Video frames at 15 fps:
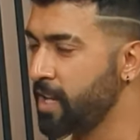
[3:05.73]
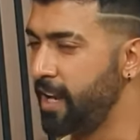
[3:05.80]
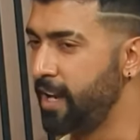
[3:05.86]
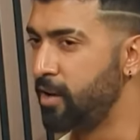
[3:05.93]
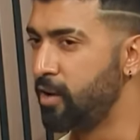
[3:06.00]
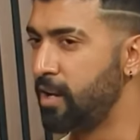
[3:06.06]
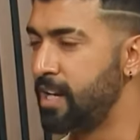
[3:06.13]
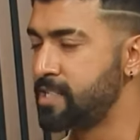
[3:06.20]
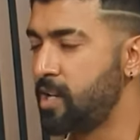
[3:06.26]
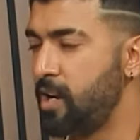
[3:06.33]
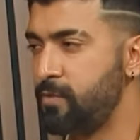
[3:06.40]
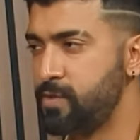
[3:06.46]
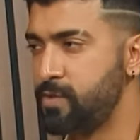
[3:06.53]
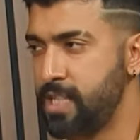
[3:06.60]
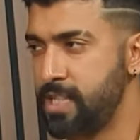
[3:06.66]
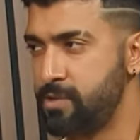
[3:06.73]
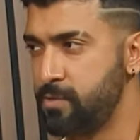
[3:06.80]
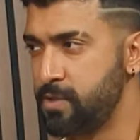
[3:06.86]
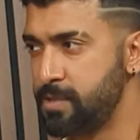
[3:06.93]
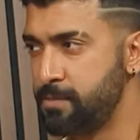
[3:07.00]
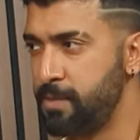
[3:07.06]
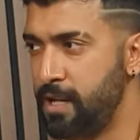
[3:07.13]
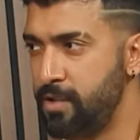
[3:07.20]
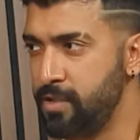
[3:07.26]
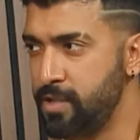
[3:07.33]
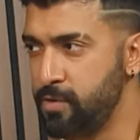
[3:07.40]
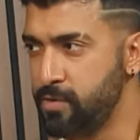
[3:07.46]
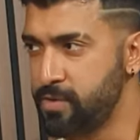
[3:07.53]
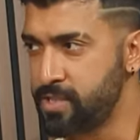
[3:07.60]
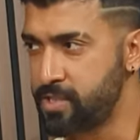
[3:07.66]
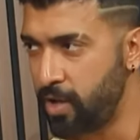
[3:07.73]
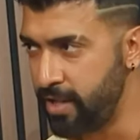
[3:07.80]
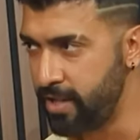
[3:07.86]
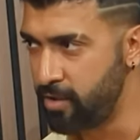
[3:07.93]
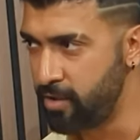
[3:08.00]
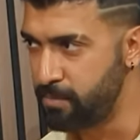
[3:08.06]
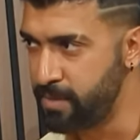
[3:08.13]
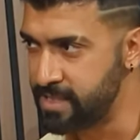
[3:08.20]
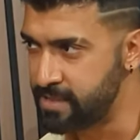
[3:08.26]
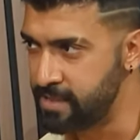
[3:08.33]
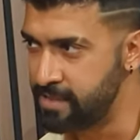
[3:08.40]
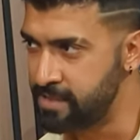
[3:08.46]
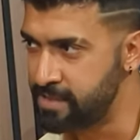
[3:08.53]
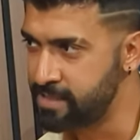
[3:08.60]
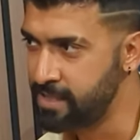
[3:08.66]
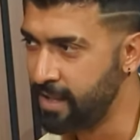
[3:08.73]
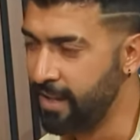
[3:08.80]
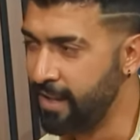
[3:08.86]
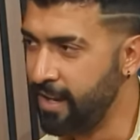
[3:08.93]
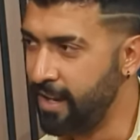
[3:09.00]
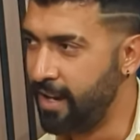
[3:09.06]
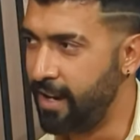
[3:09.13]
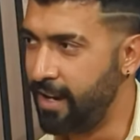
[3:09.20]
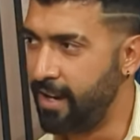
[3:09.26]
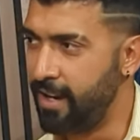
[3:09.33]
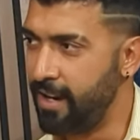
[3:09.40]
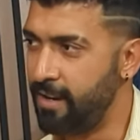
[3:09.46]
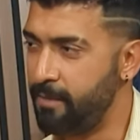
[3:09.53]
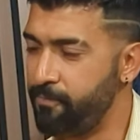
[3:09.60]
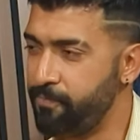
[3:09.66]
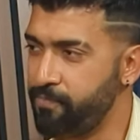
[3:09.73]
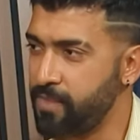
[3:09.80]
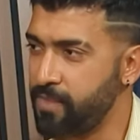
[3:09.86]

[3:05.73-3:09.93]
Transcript: And our last conversation was about you starting your business. I